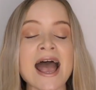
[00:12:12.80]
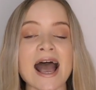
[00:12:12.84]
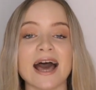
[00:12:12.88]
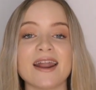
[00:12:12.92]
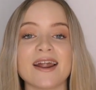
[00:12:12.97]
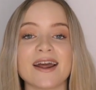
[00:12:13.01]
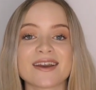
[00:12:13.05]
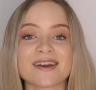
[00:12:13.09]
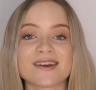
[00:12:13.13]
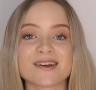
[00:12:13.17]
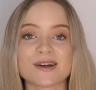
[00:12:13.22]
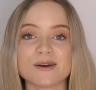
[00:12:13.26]
And
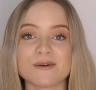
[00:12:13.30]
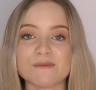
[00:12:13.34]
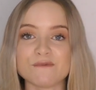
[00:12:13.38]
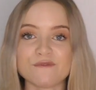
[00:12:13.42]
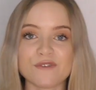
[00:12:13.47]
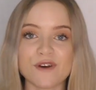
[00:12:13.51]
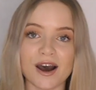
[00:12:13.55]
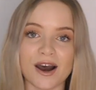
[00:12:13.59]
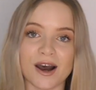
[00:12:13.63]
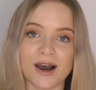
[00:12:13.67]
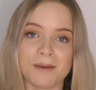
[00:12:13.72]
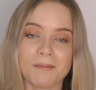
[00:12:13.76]
I can
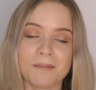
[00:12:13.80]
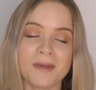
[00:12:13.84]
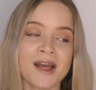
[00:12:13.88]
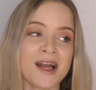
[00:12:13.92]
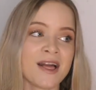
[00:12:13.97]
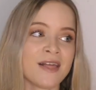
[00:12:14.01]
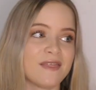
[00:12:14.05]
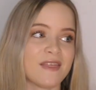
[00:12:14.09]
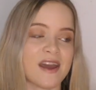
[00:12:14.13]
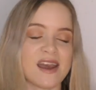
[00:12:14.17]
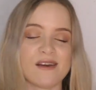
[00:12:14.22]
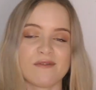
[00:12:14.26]
confirm
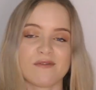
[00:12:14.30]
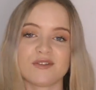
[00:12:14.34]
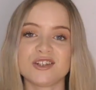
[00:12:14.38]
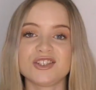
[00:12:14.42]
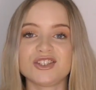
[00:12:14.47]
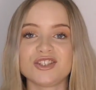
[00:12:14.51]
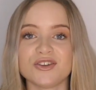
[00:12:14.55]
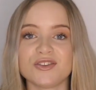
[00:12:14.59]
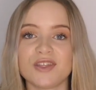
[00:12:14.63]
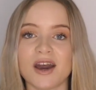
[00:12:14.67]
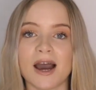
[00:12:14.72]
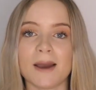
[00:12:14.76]
that every
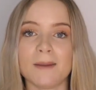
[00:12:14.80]
shoe that